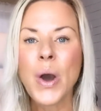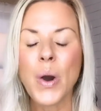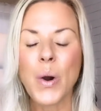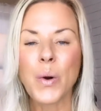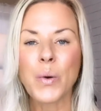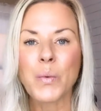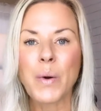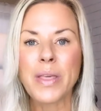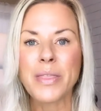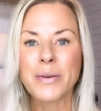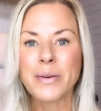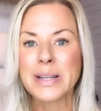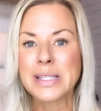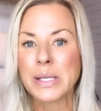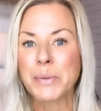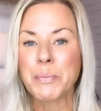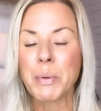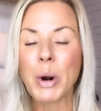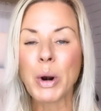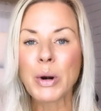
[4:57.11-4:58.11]
or whether it's
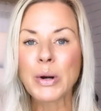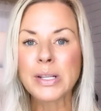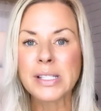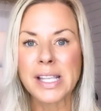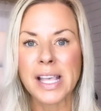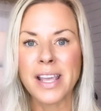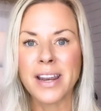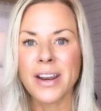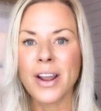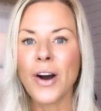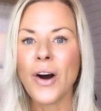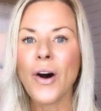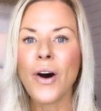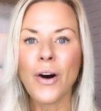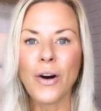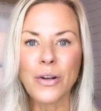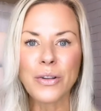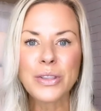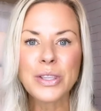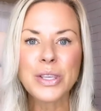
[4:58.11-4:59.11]
a person,
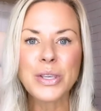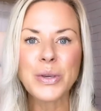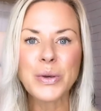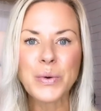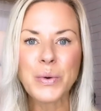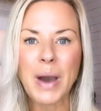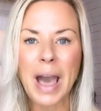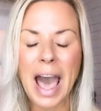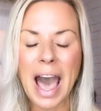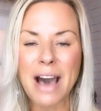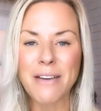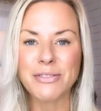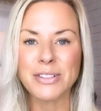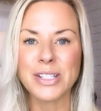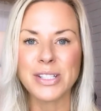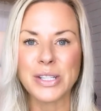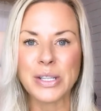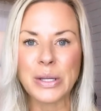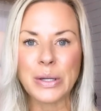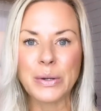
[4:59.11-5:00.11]
all you have to
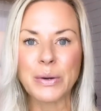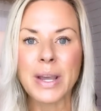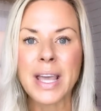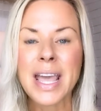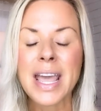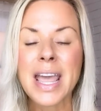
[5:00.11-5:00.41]
do